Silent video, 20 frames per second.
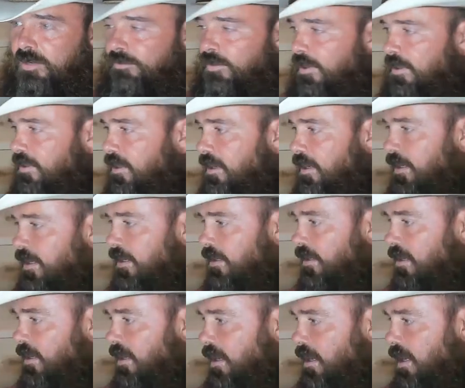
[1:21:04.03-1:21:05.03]
everything
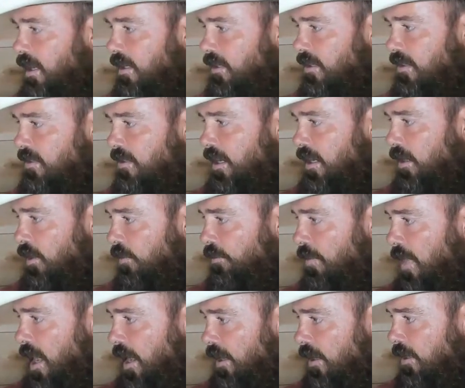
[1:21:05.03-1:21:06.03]
to say
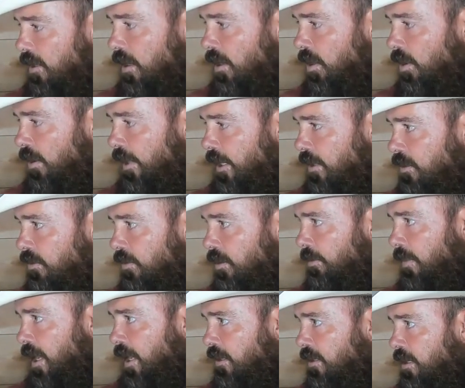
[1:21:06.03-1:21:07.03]
goodbye to y'all and to
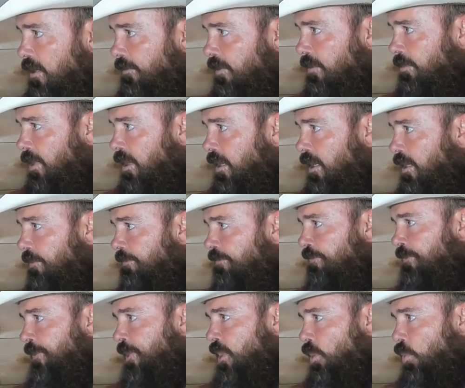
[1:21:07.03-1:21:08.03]
remind everybody
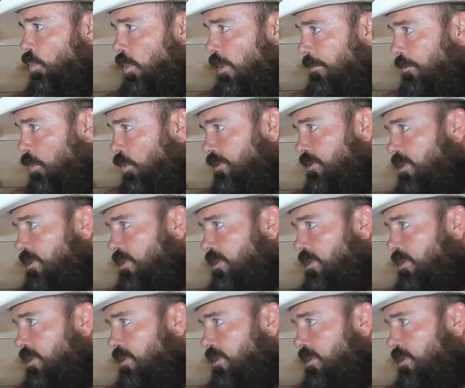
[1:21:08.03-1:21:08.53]
one more